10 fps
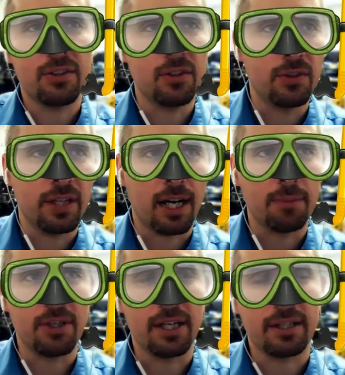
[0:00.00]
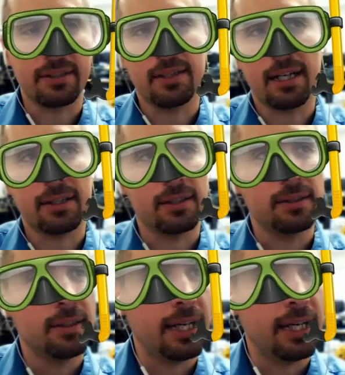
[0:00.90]
to the object and how to
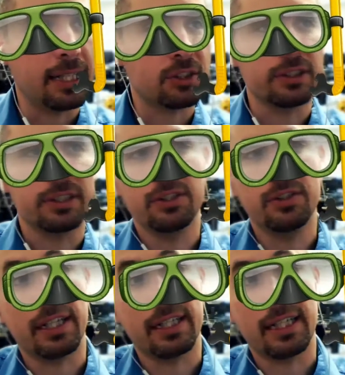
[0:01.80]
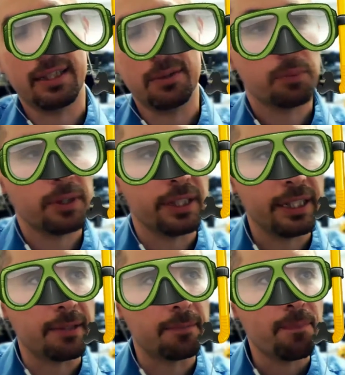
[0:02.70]
actually do that. It was pretty neat.